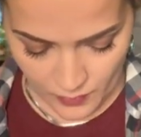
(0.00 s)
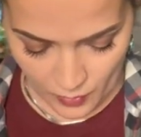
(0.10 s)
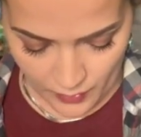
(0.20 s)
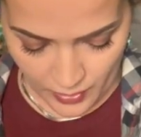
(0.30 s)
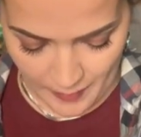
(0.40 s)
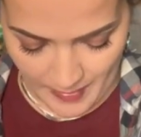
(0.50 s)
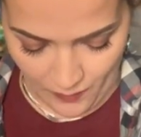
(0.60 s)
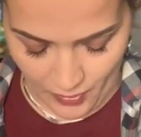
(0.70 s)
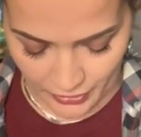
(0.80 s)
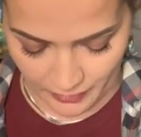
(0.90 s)
Oh, you hear my
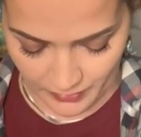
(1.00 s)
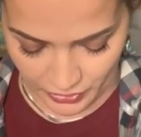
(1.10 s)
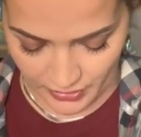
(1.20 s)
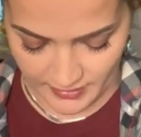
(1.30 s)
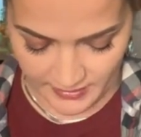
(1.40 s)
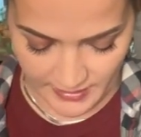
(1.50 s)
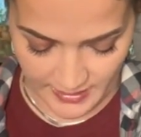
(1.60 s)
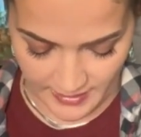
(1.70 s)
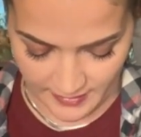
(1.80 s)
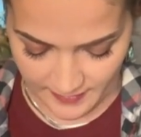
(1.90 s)
washing machine
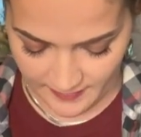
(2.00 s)
singing.